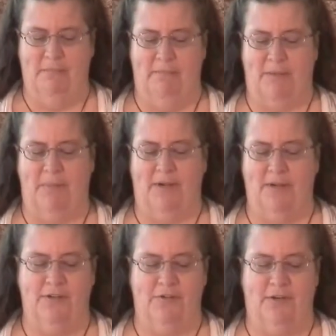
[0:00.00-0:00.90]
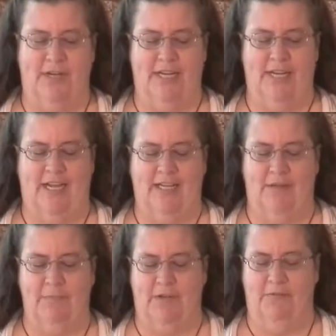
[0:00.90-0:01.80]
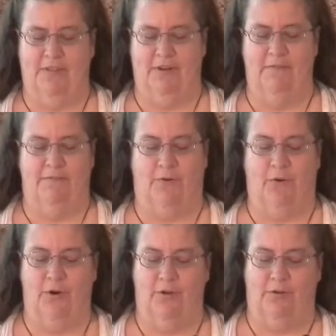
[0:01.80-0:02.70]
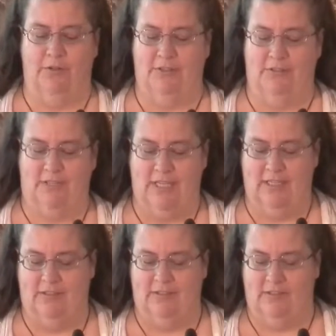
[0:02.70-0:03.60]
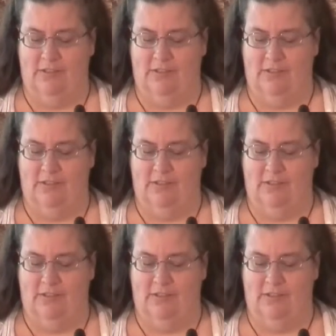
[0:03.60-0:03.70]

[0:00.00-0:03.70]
My partner Troy and I coming with our 4 oldest kids